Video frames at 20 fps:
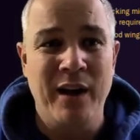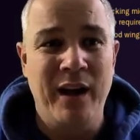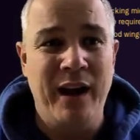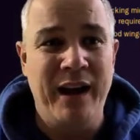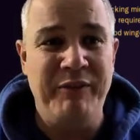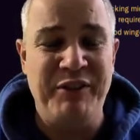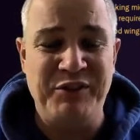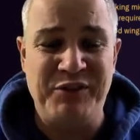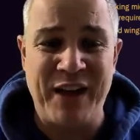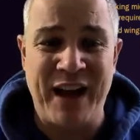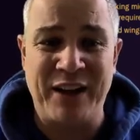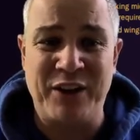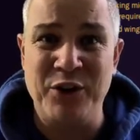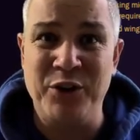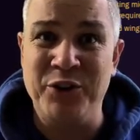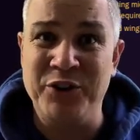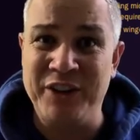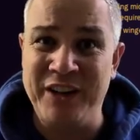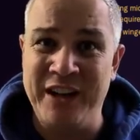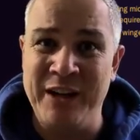If it's that
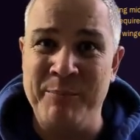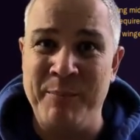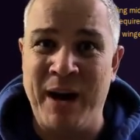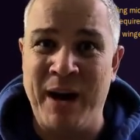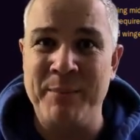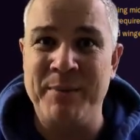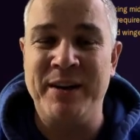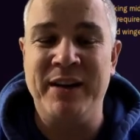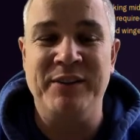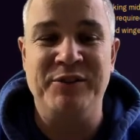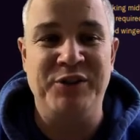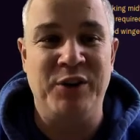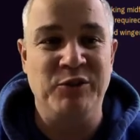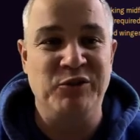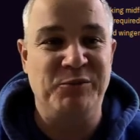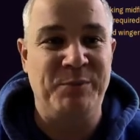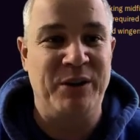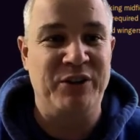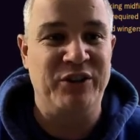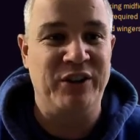good, it might be its own
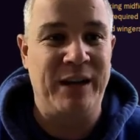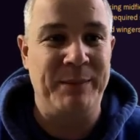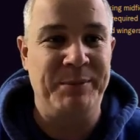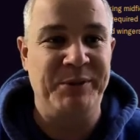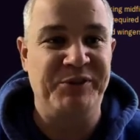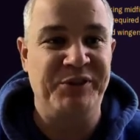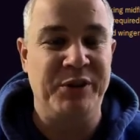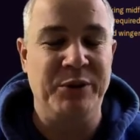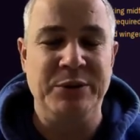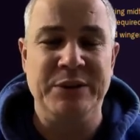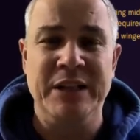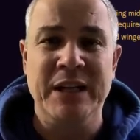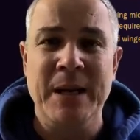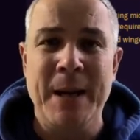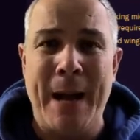special episode.